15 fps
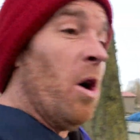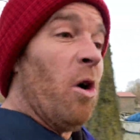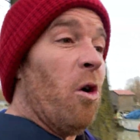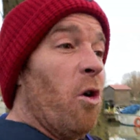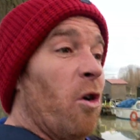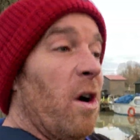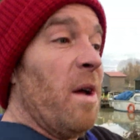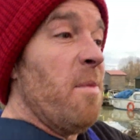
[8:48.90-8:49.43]

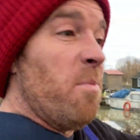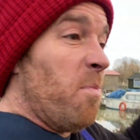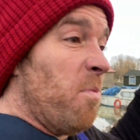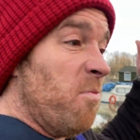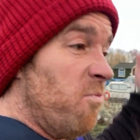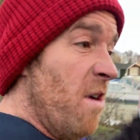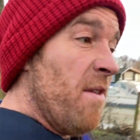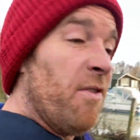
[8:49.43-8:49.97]
or
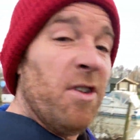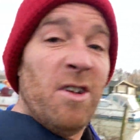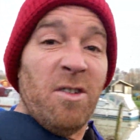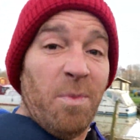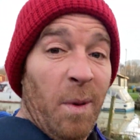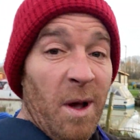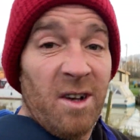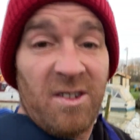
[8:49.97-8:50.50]
a river that's
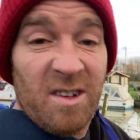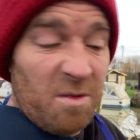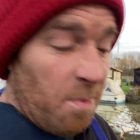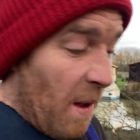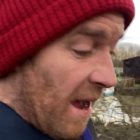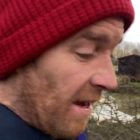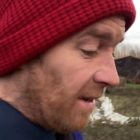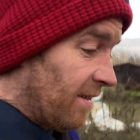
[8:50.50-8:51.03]
burst its
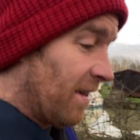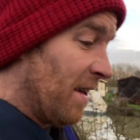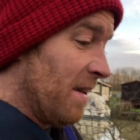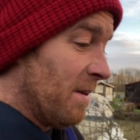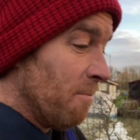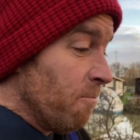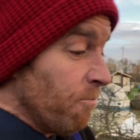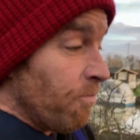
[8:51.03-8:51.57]
banks,
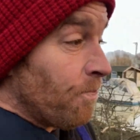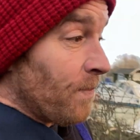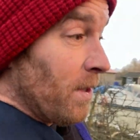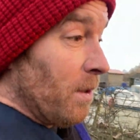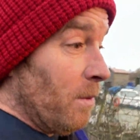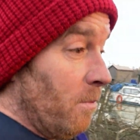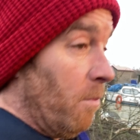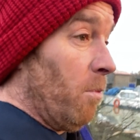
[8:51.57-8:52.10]

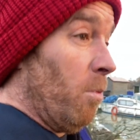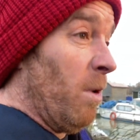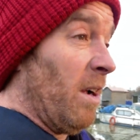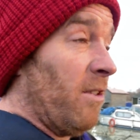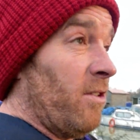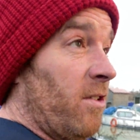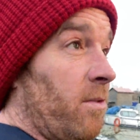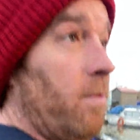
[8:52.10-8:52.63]

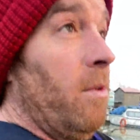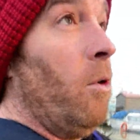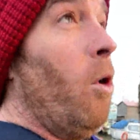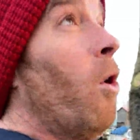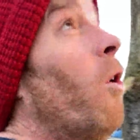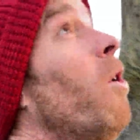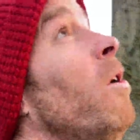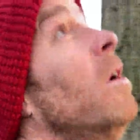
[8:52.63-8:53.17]
which
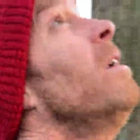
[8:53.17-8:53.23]
or